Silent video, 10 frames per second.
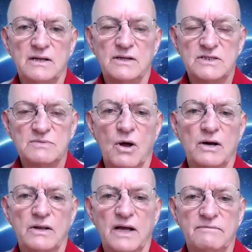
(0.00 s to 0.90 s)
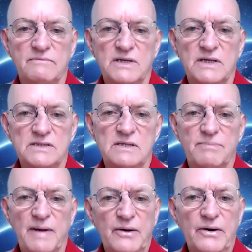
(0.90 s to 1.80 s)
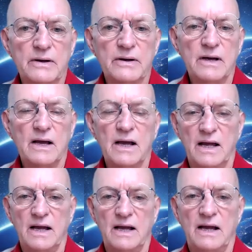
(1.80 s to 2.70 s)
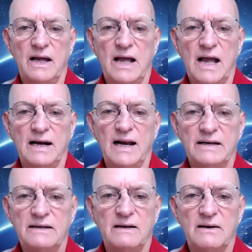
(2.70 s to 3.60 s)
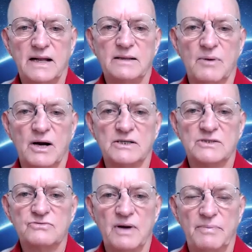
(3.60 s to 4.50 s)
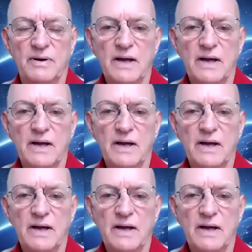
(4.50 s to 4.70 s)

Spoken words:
The smaller the government is, the better, and let the markets rip.